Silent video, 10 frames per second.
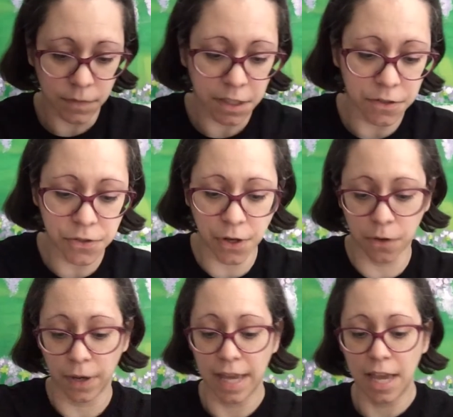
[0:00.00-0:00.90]

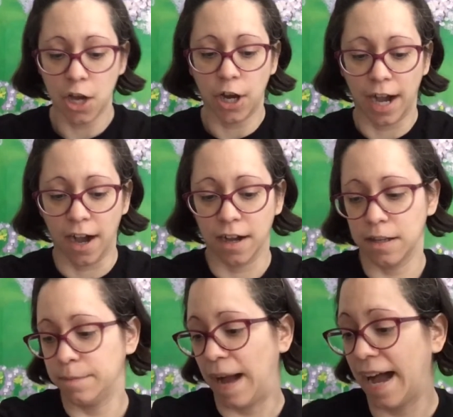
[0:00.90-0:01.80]
So
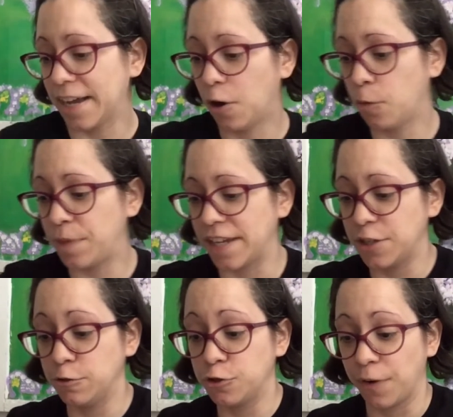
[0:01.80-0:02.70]
I hope that
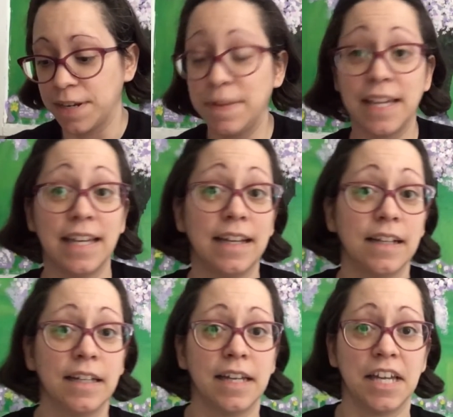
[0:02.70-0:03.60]
you join me
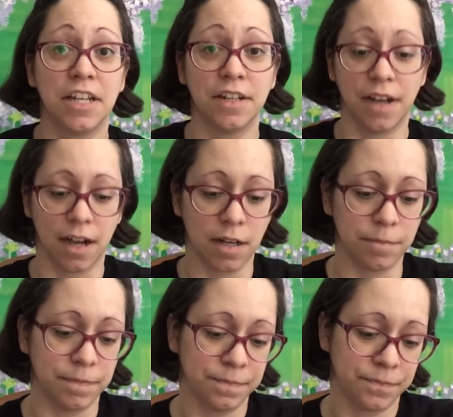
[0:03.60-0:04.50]
in
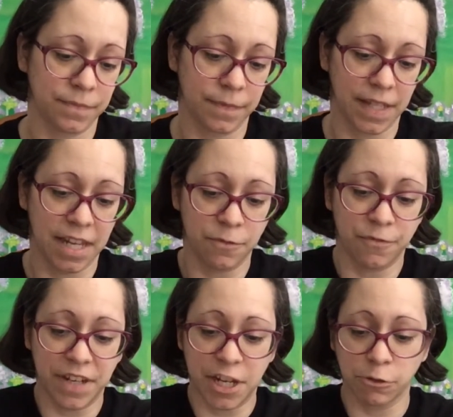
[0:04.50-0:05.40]

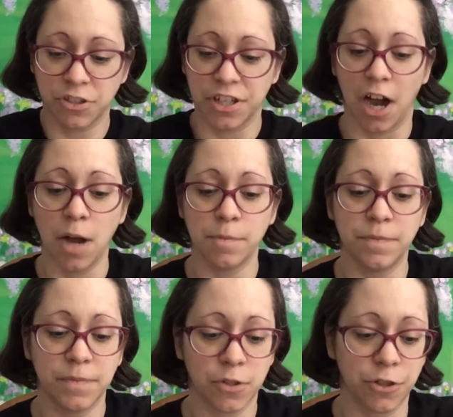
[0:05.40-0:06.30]
videos to
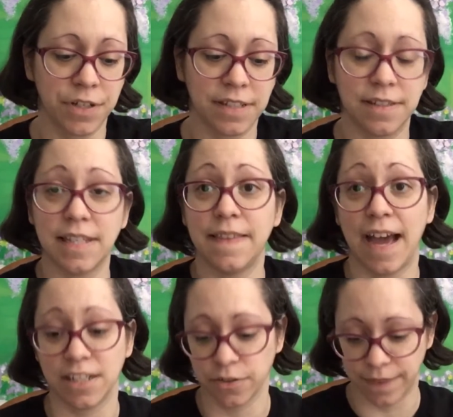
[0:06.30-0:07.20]
come so you can see
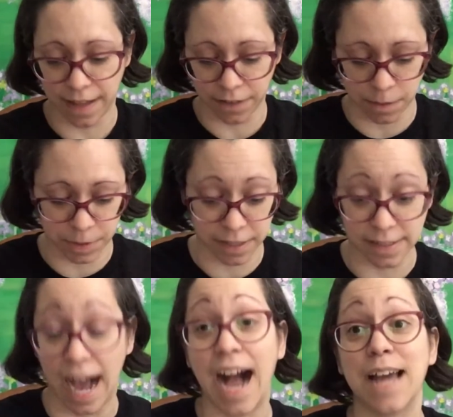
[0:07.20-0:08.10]
that develop, because
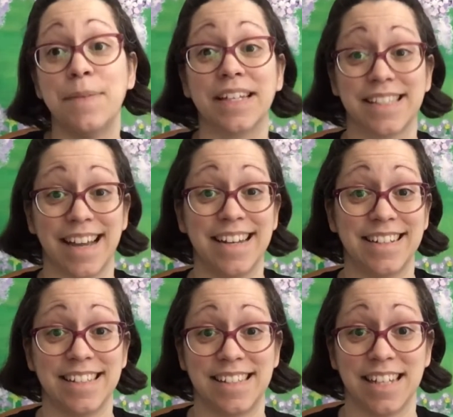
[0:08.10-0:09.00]
I'm excited
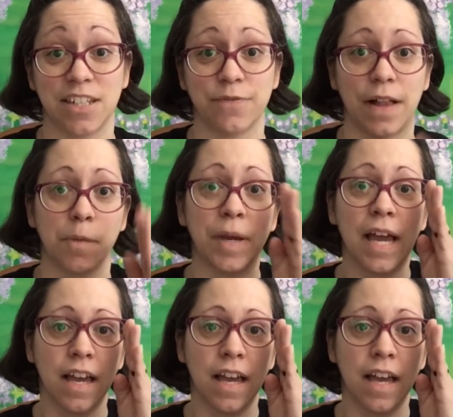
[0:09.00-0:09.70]
to see it develop.